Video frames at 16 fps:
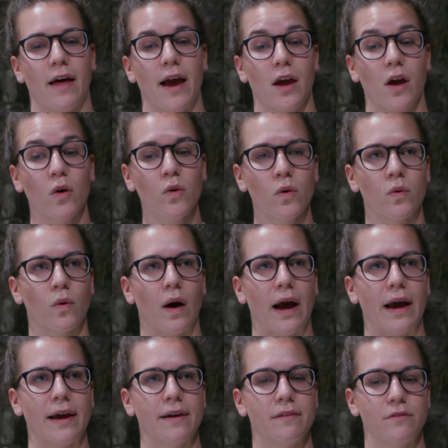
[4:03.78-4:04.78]
like, ooh,
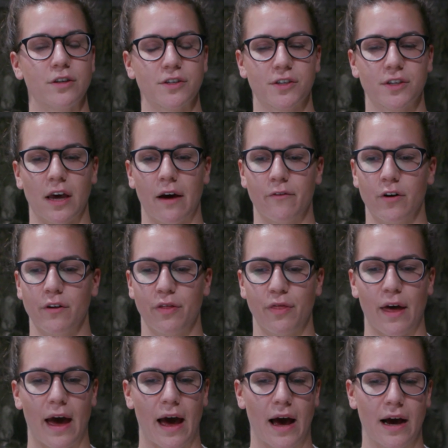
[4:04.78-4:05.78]
I discovered
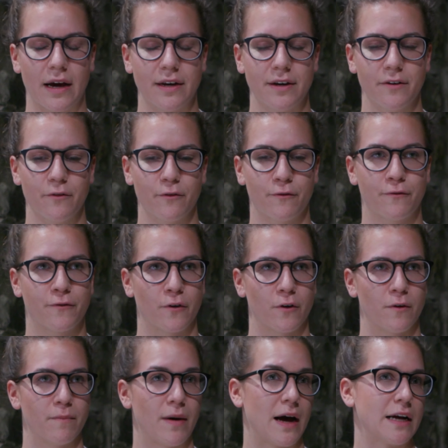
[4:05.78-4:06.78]
that
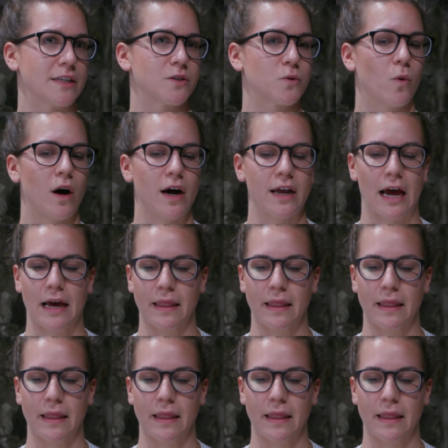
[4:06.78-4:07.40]
for my squat,